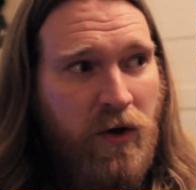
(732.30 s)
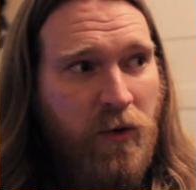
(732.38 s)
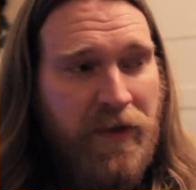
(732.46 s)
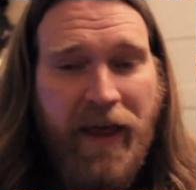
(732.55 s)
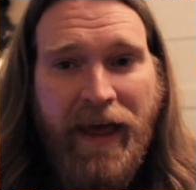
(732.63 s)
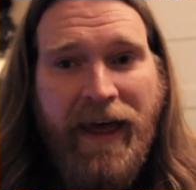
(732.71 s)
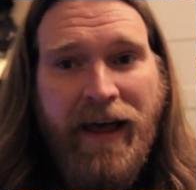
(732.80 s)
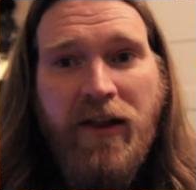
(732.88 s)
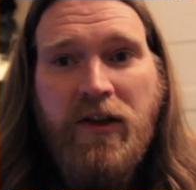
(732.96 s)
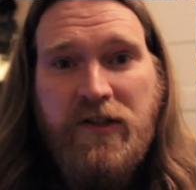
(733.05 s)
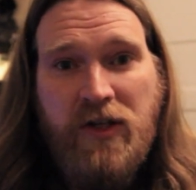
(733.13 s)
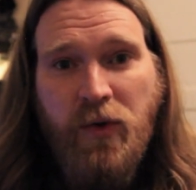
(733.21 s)
what the
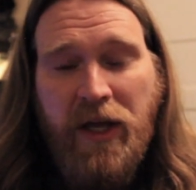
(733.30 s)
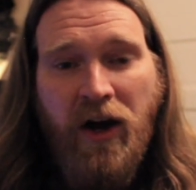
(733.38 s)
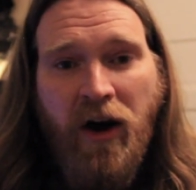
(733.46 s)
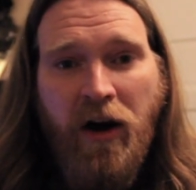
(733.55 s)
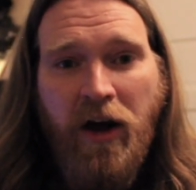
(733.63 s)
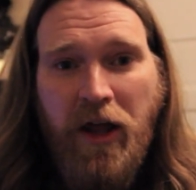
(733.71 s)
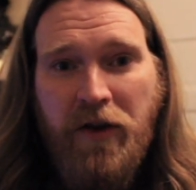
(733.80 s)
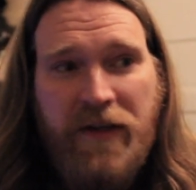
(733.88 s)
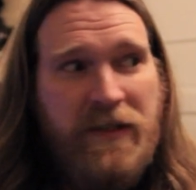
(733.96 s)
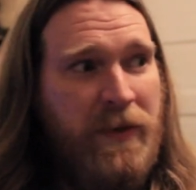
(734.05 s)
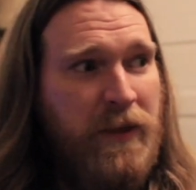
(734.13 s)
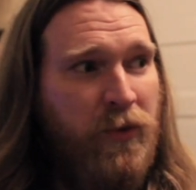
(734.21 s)
hell is going on?
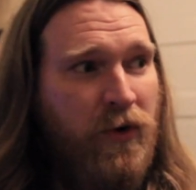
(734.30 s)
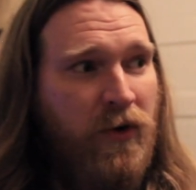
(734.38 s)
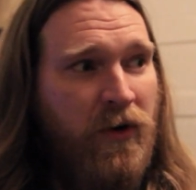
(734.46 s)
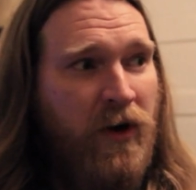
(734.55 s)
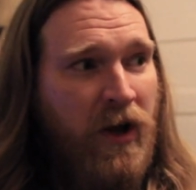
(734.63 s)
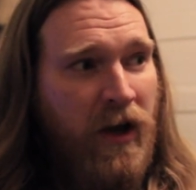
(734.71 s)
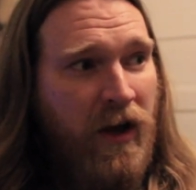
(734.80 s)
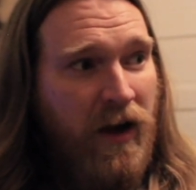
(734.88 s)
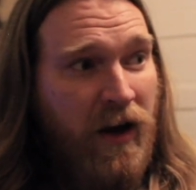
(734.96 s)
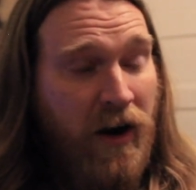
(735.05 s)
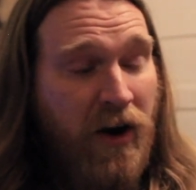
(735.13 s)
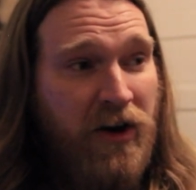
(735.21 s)
These people
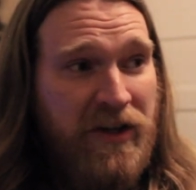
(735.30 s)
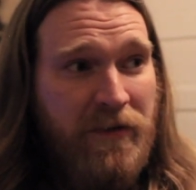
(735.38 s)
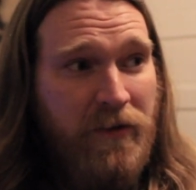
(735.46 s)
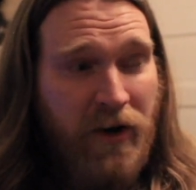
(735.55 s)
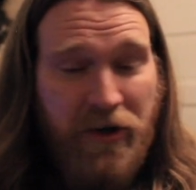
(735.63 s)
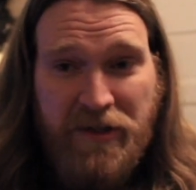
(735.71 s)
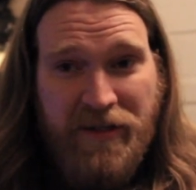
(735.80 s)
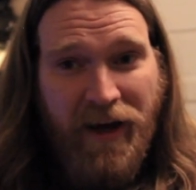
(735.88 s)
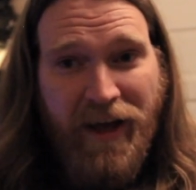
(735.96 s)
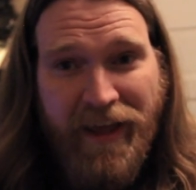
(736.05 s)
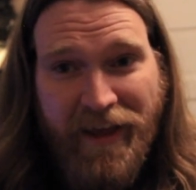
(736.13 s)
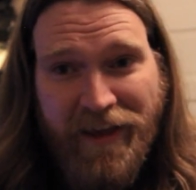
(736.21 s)
are
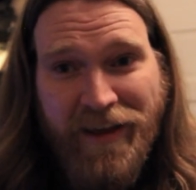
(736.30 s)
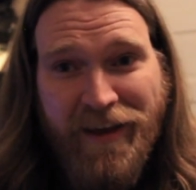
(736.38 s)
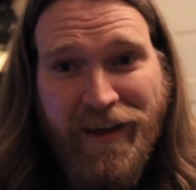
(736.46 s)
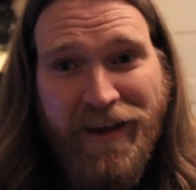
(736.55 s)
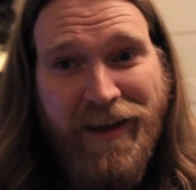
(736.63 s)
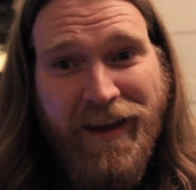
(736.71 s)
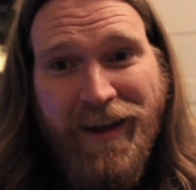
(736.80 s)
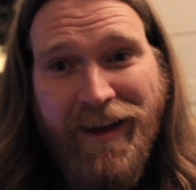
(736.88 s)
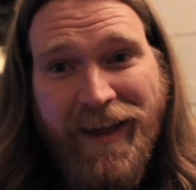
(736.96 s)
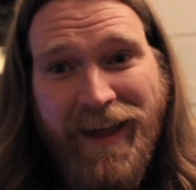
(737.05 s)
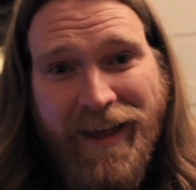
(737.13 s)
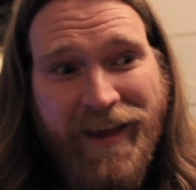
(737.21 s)
dying.
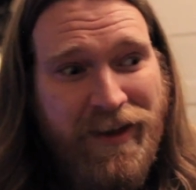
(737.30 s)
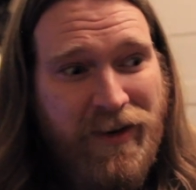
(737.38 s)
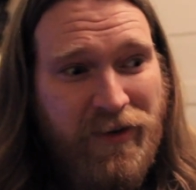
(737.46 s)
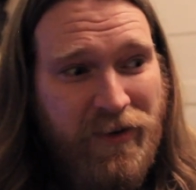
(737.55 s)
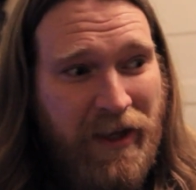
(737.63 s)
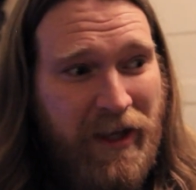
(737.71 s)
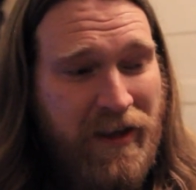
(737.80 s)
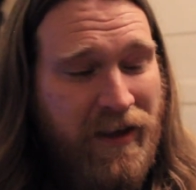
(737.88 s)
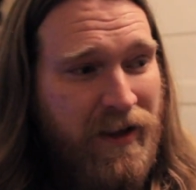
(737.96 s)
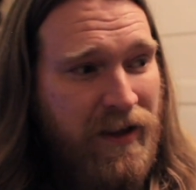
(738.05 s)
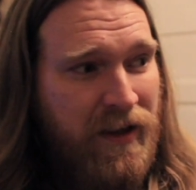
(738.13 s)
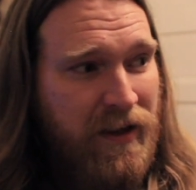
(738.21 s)
And like,
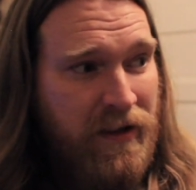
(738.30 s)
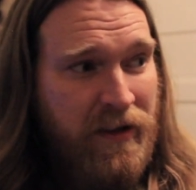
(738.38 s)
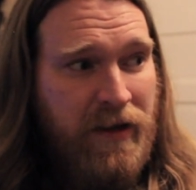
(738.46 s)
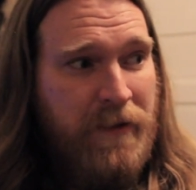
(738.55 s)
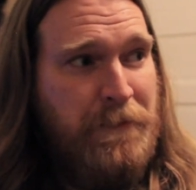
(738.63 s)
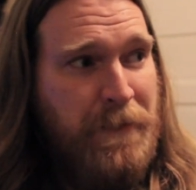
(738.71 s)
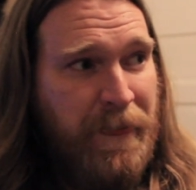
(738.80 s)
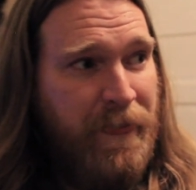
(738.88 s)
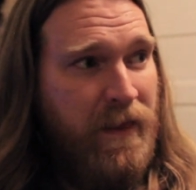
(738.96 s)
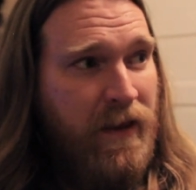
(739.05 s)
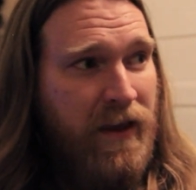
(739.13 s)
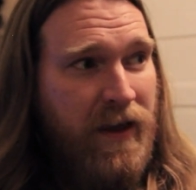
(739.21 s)

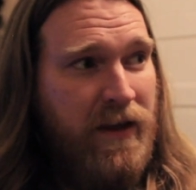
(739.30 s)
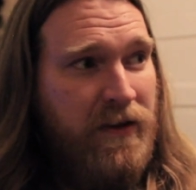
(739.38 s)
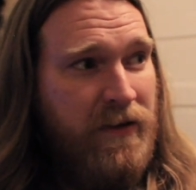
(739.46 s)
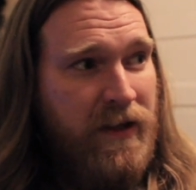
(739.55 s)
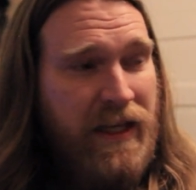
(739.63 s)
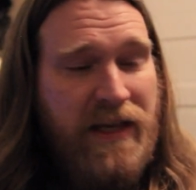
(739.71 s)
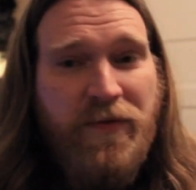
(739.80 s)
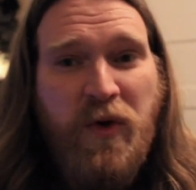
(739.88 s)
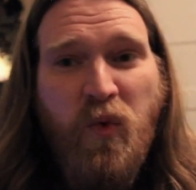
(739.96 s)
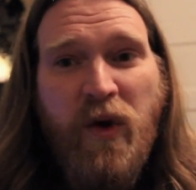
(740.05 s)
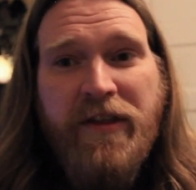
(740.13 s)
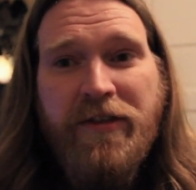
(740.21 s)
and
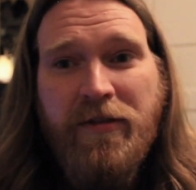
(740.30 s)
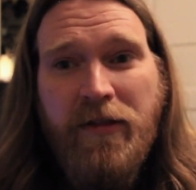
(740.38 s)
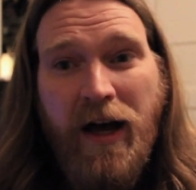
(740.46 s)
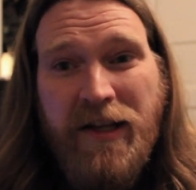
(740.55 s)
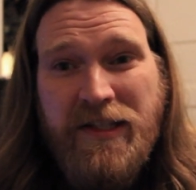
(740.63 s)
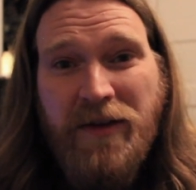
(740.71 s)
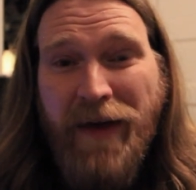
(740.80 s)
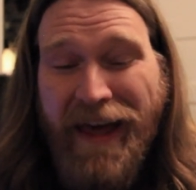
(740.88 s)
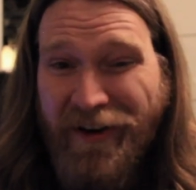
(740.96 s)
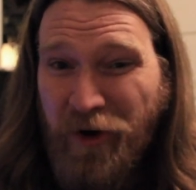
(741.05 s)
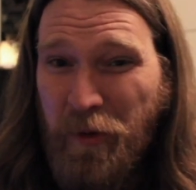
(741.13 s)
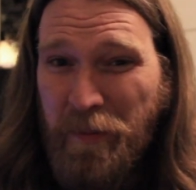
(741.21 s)
even with lots of
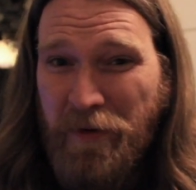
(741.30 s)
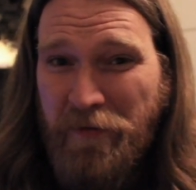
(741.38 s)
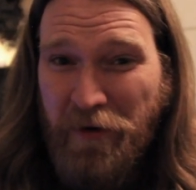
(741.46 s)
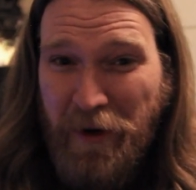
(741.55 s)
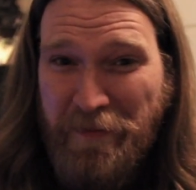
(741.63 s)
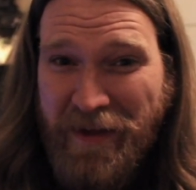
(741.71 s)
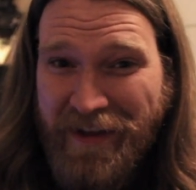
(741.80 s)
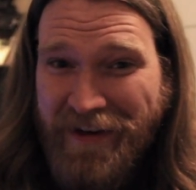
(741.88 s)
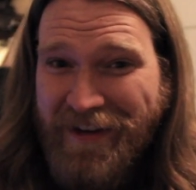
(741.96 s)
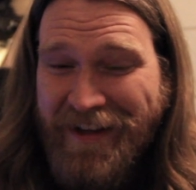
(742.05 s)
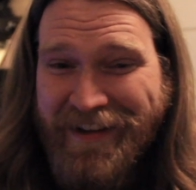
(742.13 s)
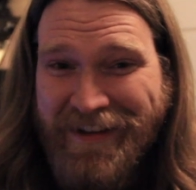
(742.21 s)
help from the
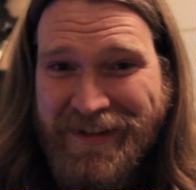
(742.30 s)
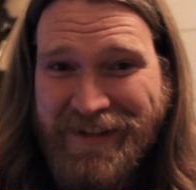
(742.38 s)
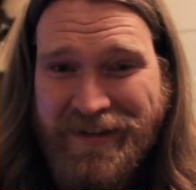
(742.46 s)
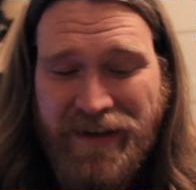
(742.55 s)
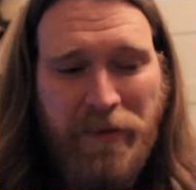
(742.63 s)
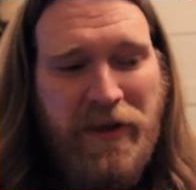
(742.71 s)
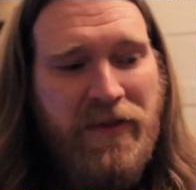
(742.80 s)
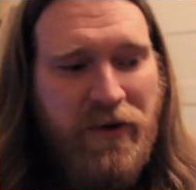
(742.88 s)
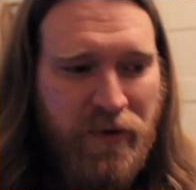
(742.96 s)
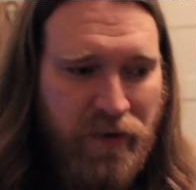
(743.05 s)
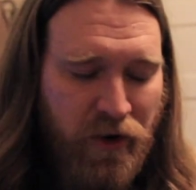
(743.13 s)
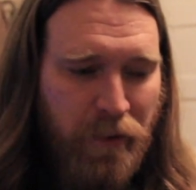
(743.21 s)
Indians, I mean,
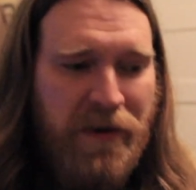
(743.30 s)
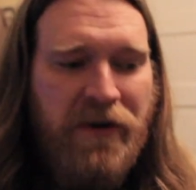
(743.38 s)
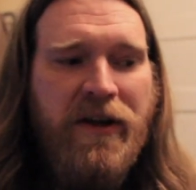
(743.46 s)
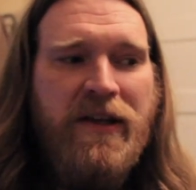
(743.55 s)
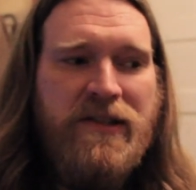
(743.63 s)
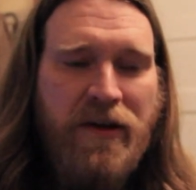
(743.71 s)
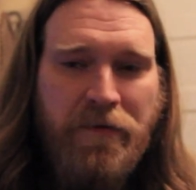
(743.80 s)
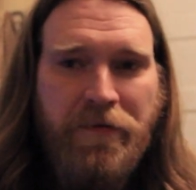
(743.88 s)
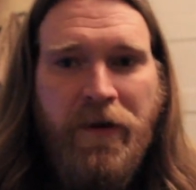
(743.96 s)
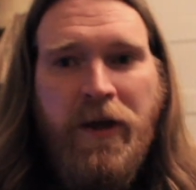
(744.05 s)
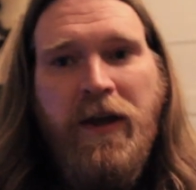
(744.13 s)
there are periods of